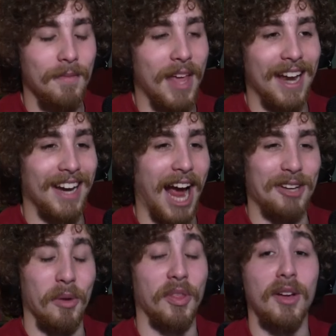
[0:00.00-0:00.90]
and I
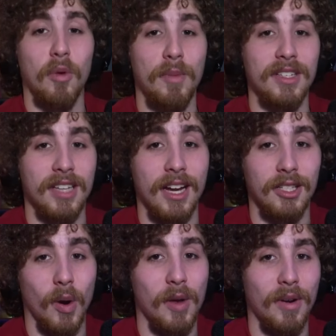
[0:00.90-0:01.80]
don't think we'll be seeing
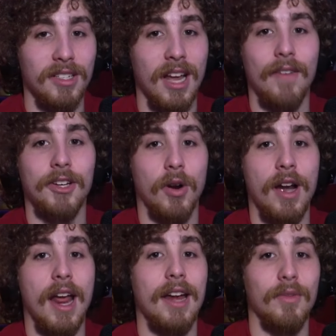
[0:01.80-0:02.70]
21 Savage on
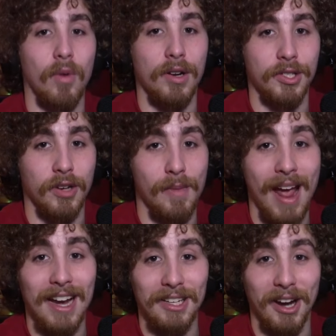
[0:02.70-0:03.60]
an Adin Ross stream
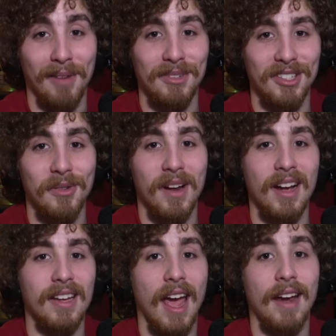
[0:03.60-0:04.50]
anytime soon
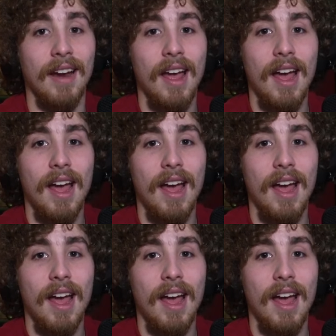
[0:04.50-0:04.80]
again,